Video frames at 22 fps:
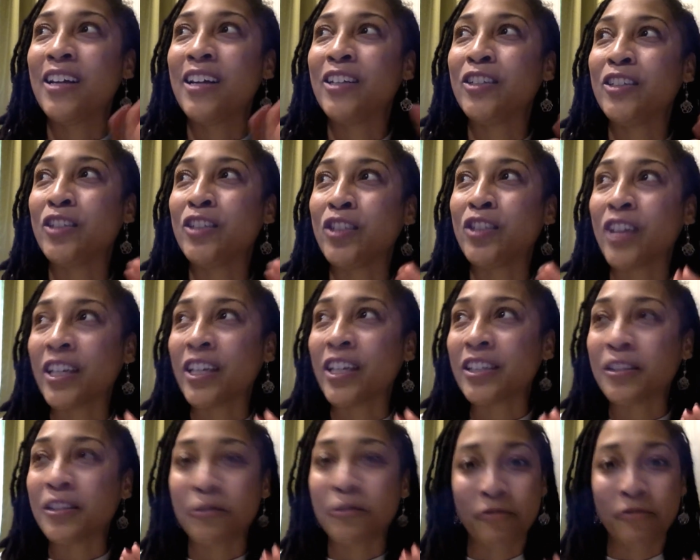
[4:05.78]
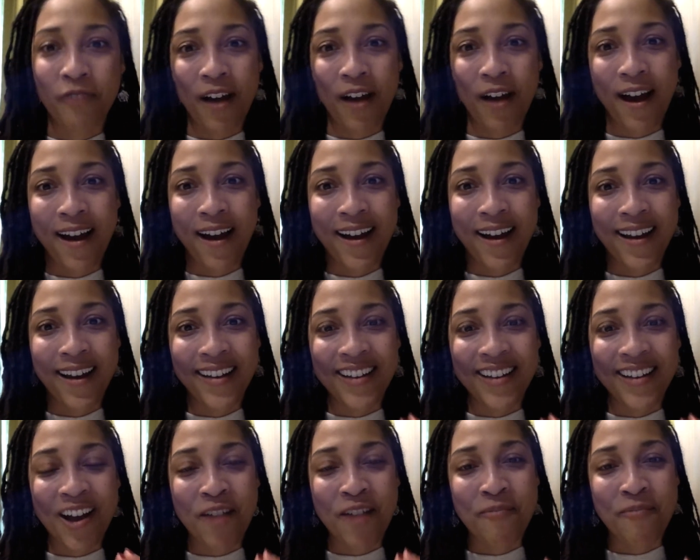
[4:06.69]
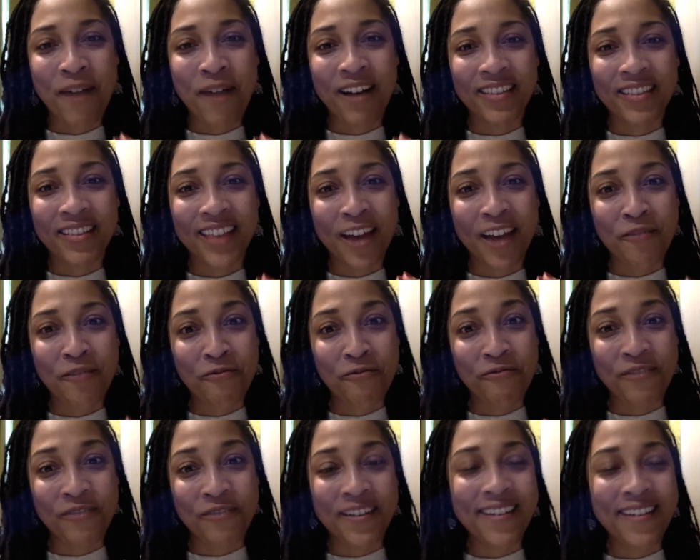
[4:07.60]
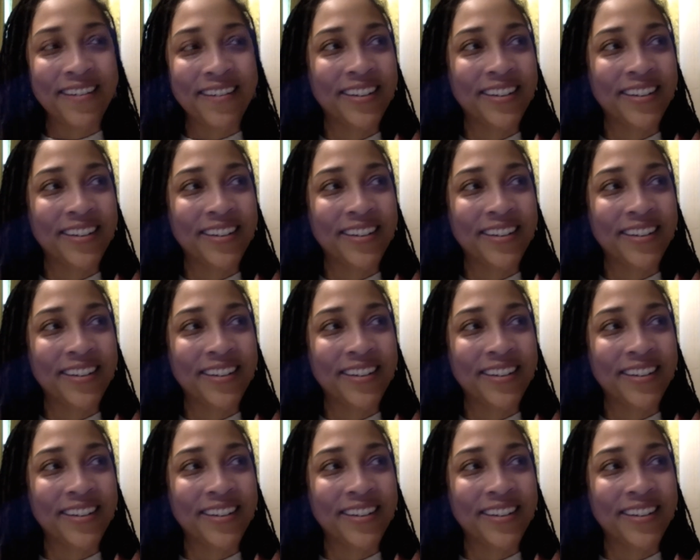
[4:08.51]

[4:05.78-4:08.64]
justified about that fear.